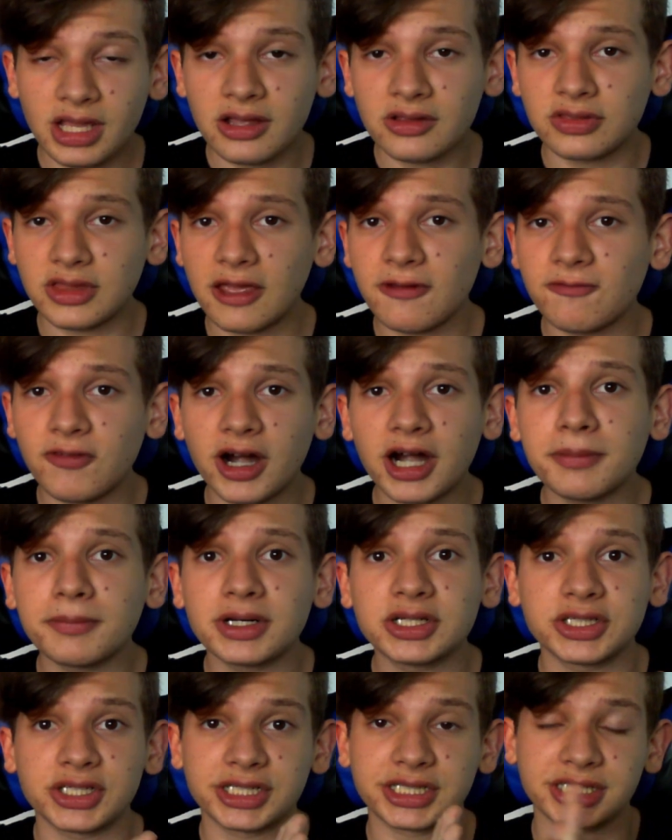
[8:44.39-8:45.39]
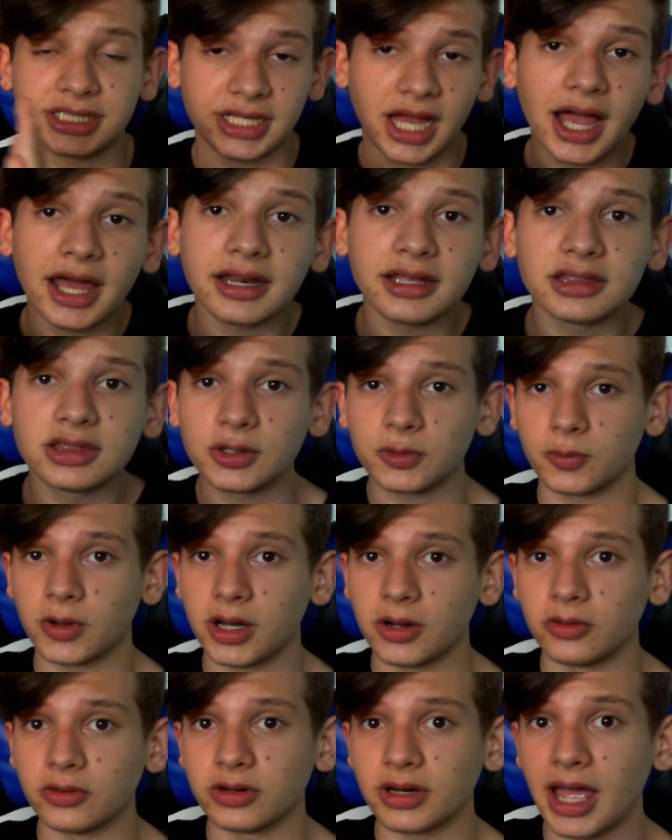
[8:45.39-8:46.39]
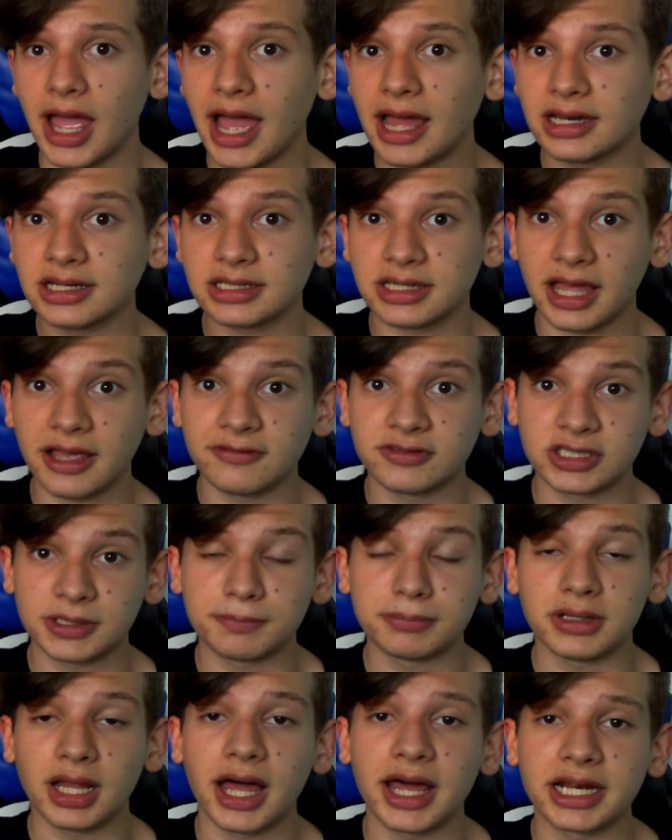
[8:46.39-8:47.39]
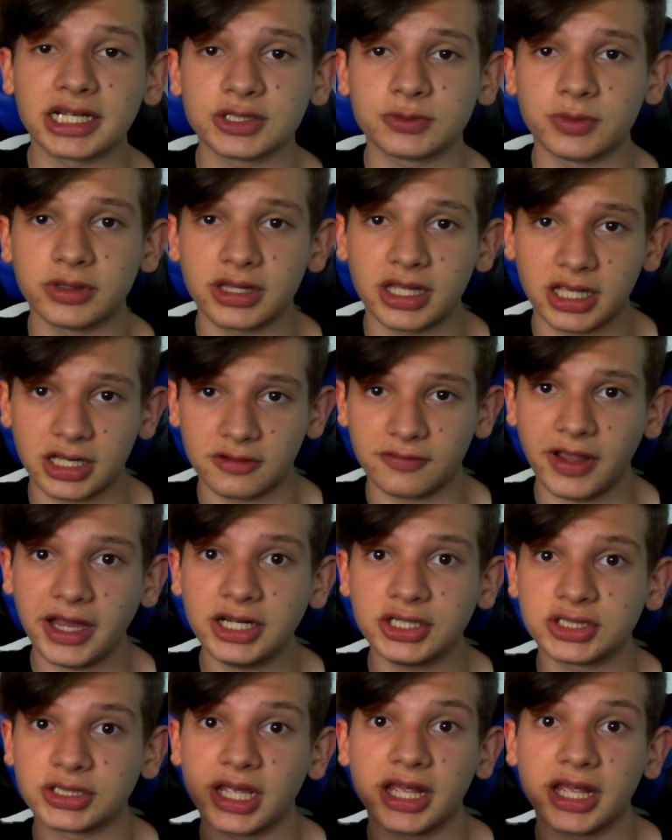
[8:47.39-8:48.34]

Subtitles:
They've very much excited the world, and they've supplied us with innovation.